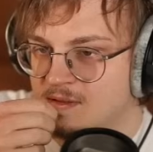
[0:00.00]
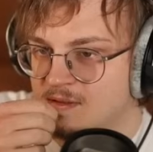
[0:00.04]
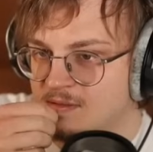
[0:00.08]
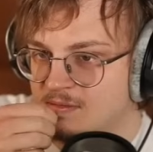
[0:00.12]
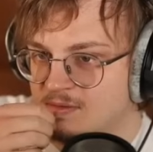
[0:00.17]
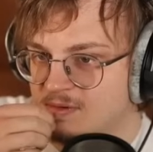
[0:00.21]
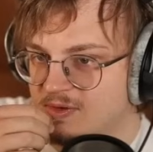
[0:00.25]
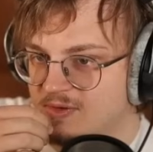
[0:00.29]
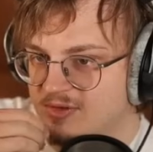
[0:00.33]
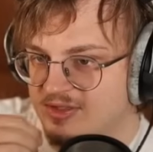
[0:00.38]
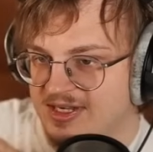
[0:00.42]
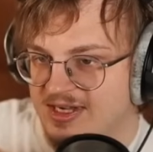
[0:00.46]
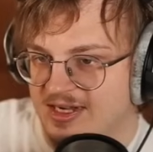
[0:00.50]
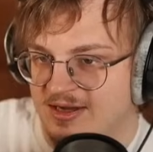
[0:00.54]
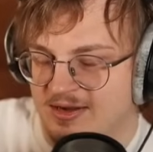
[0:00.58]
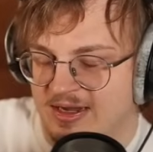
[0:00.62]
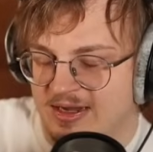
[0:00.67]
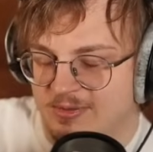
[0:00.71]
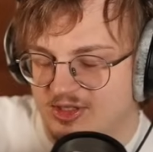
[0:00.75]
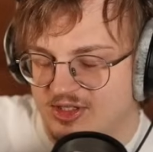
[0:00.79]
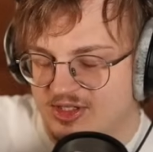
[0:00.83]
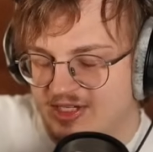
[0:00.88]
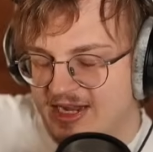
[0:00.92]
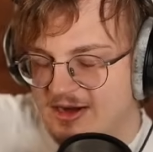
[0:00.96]
What was out? It
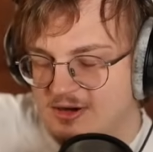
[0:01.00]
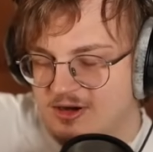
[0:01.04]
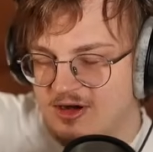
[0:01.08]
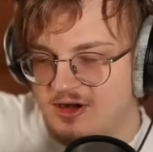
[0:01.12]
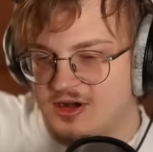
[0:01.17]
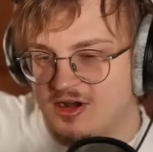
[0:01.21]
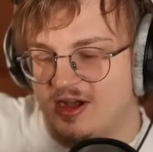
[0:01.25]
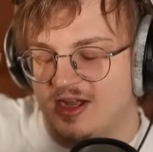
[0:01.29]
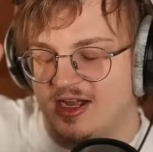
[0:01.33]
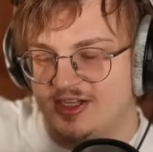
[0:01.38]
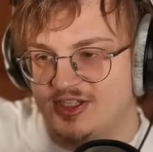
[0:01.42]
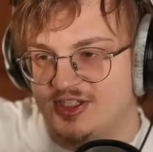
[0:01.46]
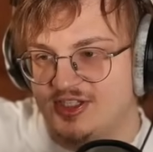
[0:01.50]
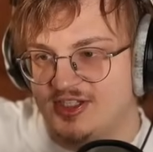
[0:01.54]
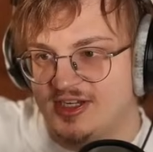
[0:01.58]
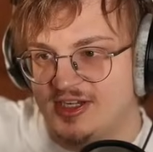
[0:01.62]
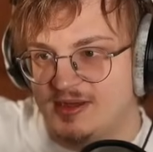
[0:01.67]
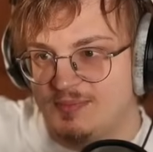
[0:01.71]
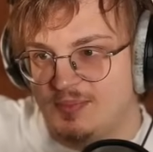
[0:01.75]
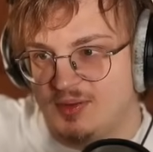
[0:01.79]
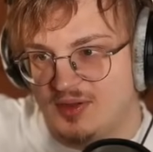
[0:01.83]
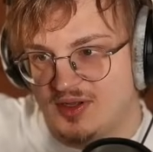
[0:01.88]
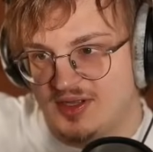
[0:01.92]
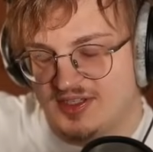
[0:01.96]
was
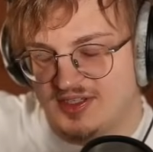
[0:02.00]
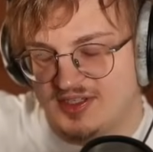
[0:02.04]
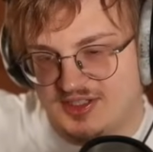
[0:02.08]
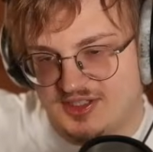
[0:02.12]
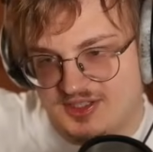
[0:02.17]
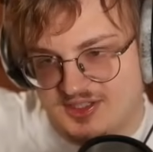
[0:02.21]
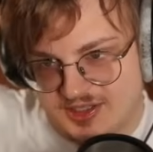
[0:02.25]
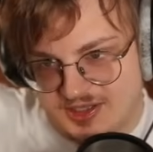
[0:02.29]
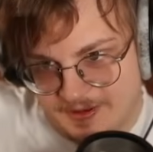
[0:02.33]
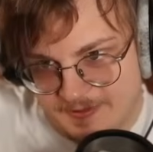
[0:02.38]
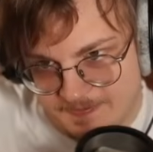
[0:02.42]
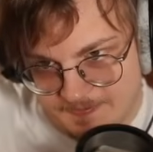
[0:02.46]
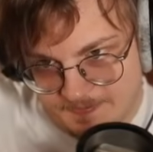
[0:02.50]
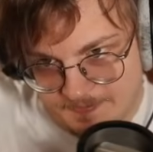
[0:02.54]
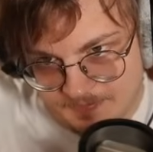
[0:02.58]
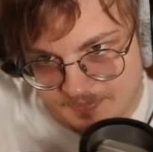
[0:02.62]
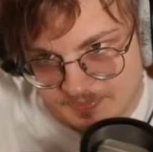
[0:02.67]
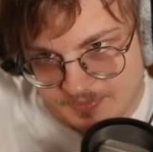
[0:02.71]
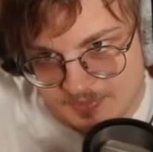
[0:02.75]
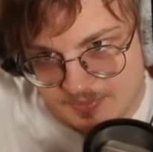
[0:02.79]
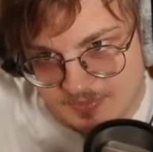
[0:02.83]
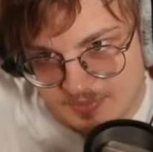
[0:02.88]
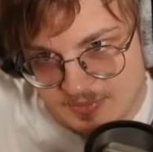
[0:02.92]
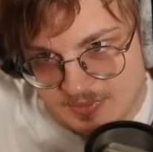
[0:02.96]
Carracosta plus
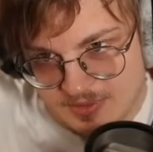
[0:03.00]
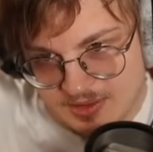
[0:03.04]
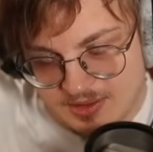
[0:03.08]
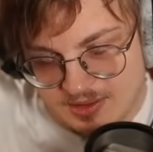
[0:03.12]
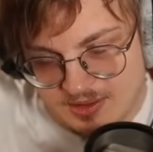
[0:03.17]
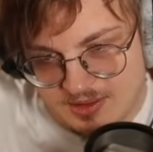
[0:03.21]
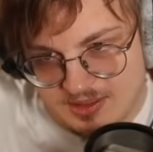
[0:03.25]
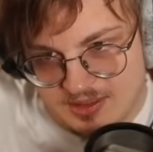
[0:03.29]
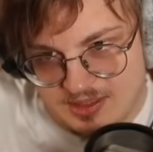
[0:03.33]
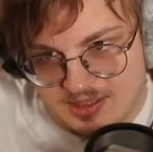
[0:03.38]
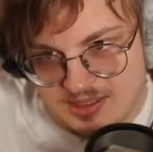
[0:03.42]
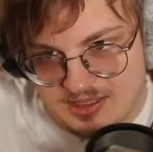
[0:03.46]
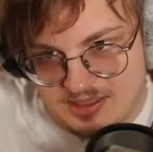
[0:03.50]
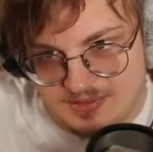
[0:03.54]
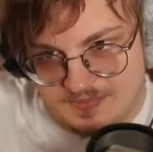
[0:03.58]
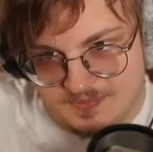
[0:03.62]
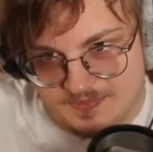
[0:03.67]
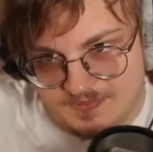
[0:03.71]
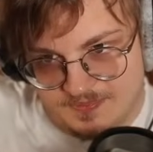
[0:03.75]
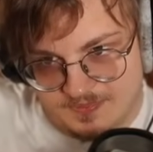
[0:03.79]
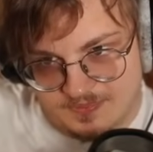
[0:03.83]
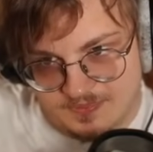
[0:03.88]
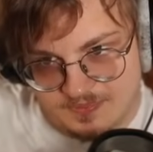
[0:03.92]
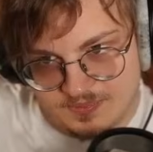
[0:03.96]

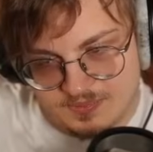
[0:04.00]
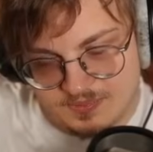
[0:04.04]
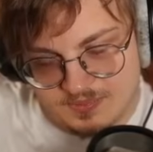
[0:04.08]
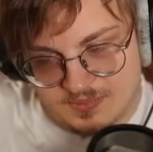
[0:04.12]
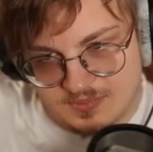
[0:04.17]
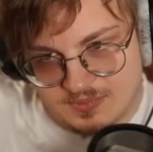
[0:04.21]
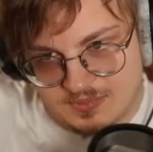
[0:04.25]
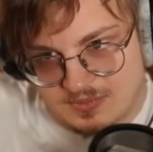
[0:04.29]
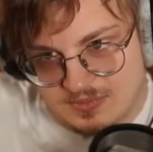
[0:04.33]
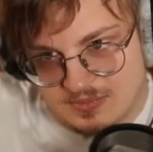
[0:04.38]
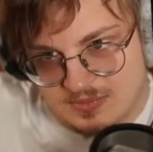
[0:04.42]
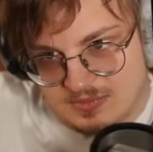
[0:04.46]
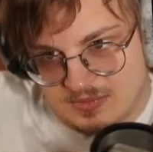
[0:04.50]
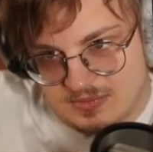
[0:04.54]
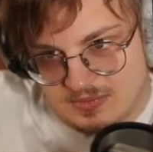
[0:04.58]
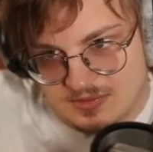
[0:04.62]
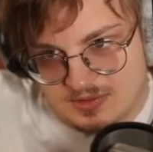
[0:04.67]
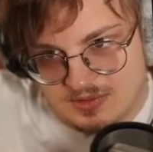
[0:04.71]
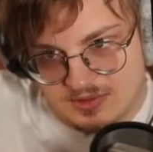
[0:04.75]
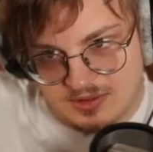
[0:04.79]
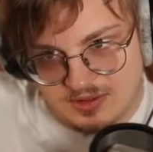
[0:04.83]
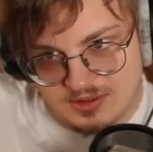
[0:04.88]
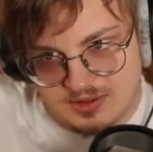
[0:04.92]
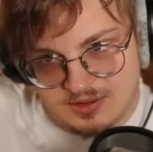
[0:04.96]
um
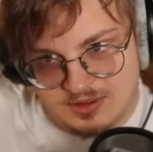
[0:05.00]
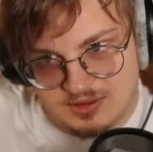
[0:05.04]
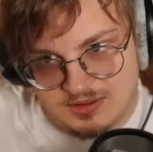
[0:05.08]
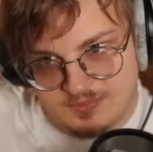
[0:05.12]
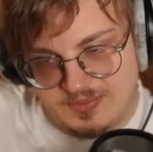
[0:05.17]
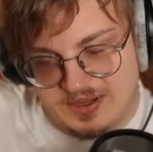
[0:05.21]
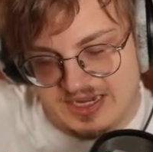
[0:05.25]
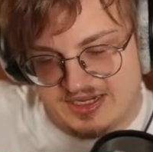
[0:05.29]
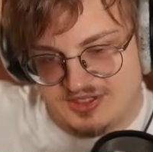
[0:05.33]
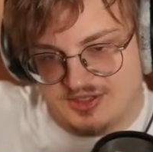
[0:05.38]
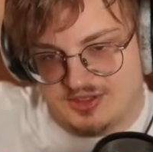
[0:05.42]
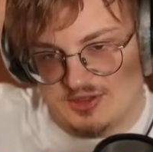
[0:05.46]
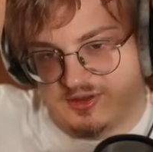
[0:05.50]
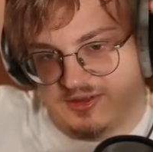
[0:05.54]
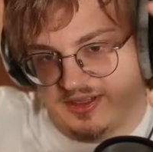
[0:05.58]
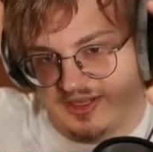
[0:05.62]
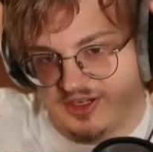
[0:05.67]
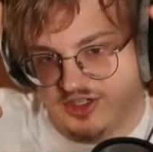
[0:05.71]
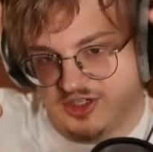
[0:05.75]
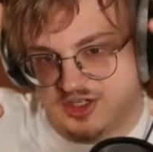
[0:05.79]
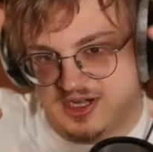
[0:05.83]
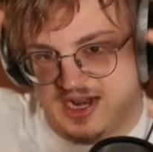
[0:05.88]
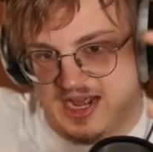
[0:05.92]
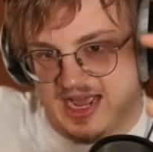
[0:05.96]

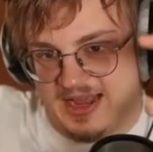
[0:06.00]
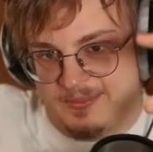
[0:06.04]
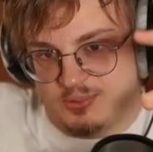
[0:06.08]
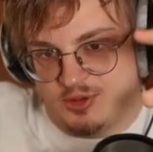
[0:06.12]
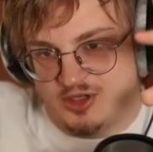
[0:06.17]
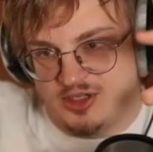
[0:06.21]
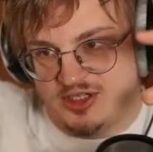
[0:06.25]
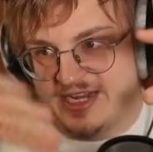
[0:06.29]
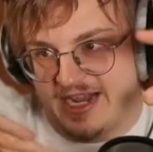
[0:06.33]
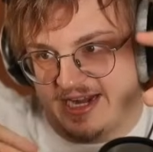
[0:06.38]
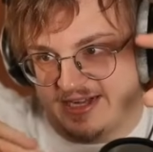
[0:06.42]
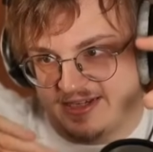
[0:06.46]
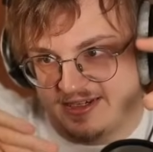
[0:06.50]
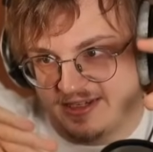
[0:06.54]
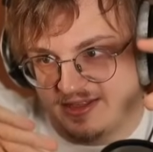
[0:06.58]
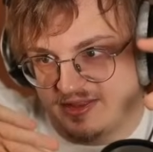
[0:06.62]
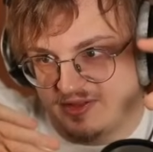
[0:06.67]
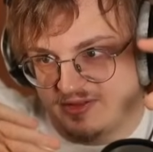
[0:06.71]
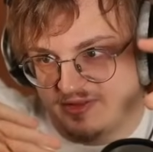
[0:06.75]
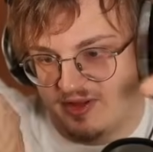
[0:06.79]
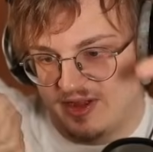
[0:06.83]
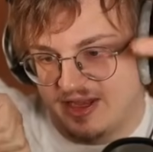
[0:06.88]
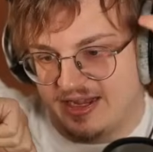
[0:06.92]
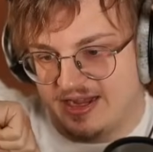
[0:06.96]
Basculegion. I protected the
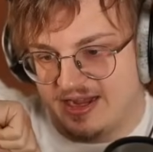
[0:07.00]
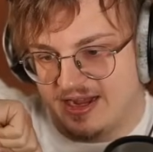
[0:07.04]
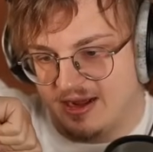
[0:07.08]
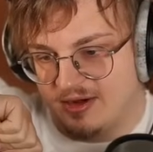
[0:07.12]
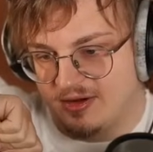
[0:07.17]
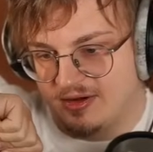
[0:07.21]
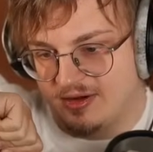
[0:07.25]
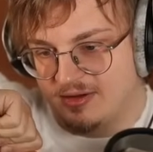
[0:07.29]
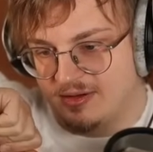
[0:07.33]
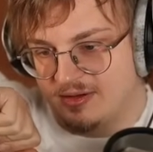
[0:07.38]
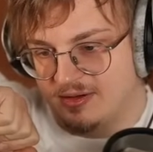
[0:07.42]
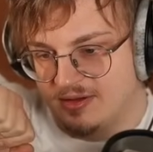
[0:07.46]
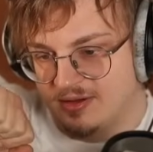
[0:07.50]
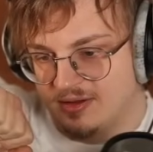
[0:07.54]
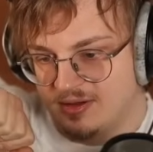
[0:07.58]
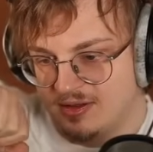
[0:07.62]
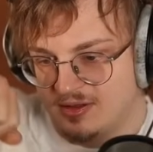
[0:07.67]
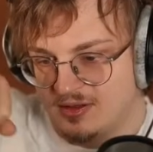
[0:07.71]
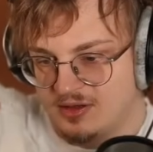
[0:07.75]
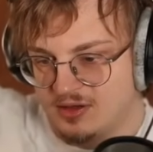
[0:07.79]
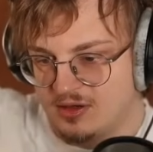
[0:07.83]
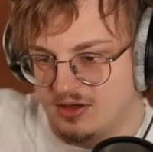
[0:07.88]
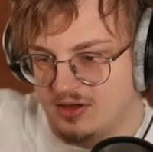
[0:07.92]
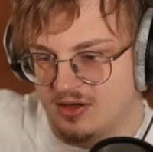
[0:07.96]
fake out
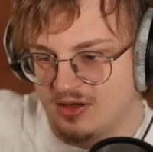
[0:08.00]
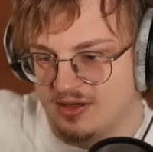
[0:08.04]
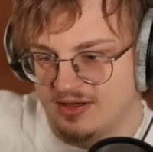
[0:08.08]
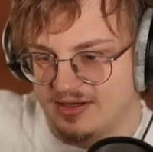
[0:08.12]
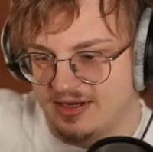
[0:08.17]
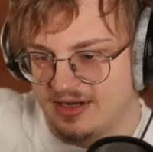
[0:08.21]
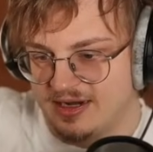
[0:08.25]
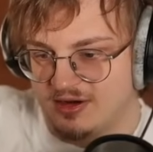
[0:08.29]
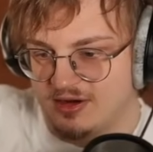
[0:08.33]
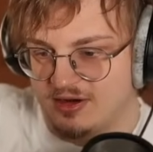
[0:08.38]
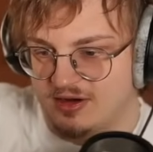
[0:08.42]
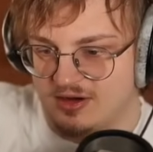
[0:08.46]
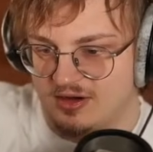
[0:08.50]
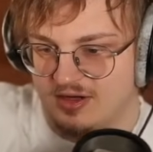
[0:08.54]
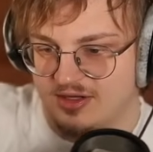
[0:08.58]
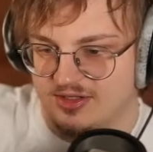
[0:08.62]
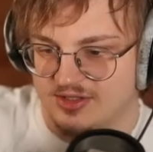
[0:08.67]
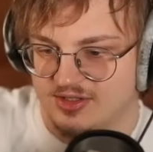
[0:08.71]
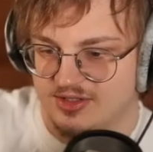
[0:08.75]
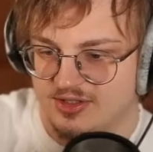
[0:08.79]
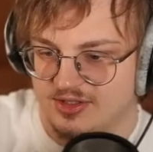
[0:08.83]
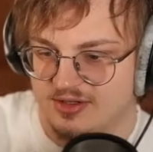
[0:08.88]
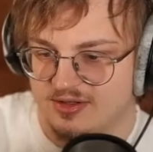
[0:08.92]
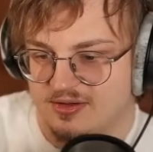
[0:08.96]
on
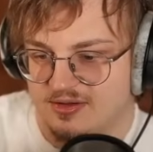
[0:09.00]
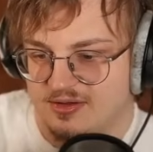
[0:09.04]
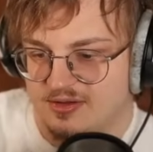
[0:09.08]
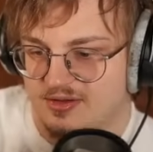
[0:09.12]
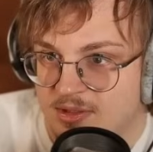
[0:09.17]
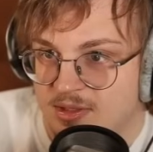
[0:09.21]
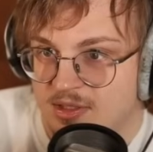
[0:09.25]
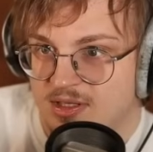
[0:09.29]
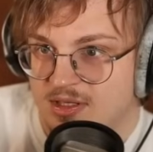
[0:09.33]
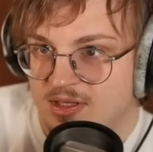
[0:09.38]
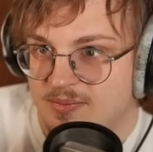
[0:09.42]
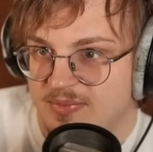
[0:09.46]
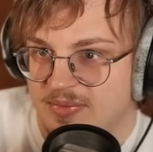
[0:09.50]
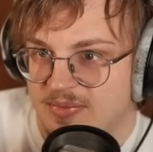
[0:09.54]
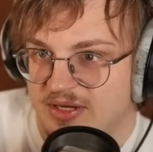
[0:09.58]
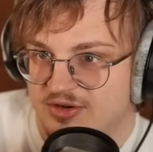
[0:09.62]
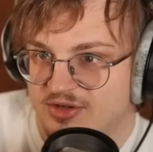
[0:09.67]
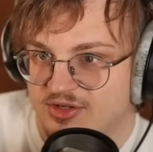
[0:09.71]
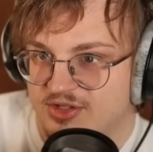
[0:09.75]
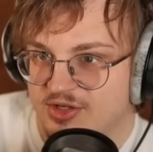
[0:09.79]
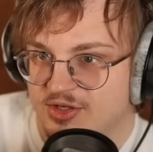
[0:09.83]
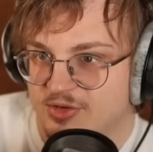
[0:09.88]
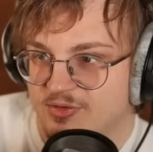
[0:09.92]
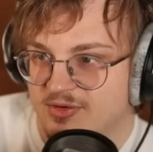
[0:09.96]
Carracosta.
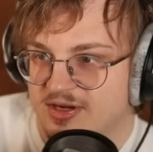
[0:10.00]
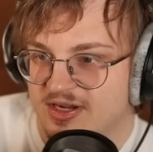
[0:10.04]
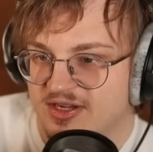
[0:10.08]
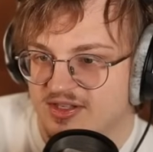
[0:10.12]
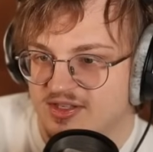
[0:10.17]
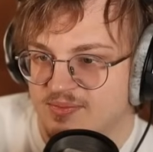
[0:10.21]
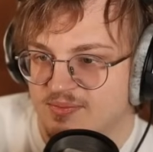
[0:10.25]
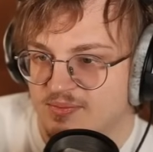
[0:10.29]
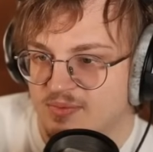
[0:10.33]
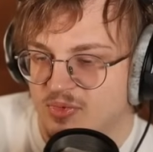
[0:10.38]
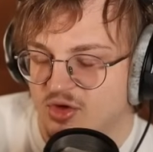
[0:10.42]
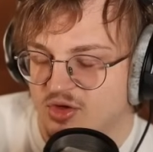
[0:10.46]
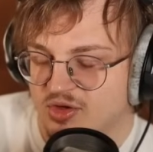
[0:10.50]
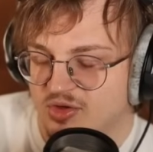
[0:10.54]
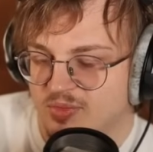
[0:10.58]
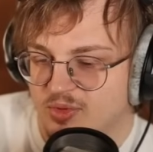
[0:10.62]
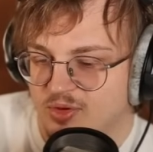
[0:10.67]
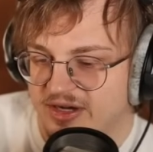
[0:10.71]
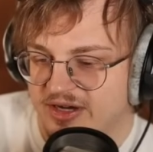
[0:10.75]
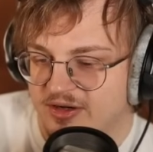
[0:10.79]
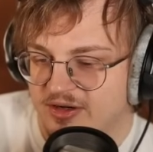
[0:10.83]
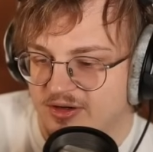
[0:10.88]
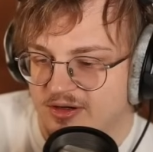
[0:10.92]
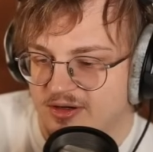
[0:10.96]
Barraskewda is Mold
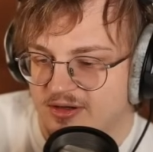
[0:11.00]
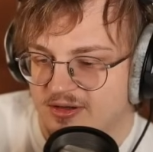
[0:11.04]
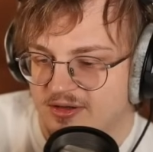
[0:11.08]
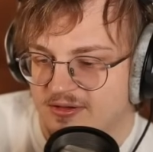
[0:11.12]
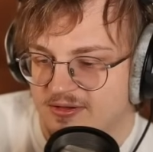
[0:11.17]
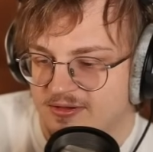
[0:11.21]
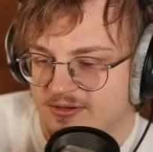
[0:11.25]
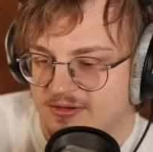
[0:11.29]
Breaker.